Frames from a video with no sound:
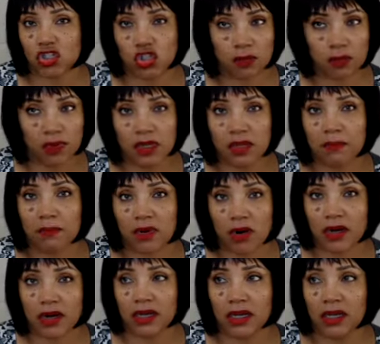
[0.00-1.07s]
should be in
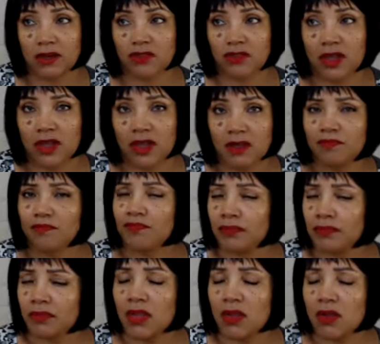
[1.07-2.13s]
part of
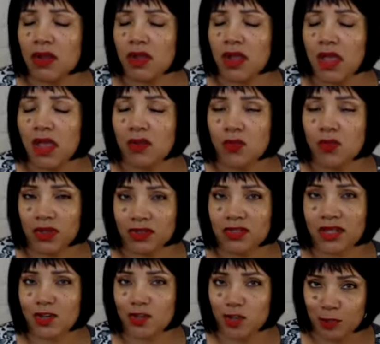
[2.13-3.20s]
real
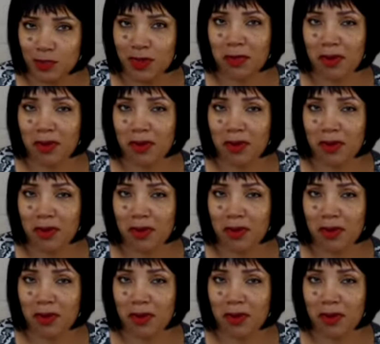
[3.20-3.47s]
estate should be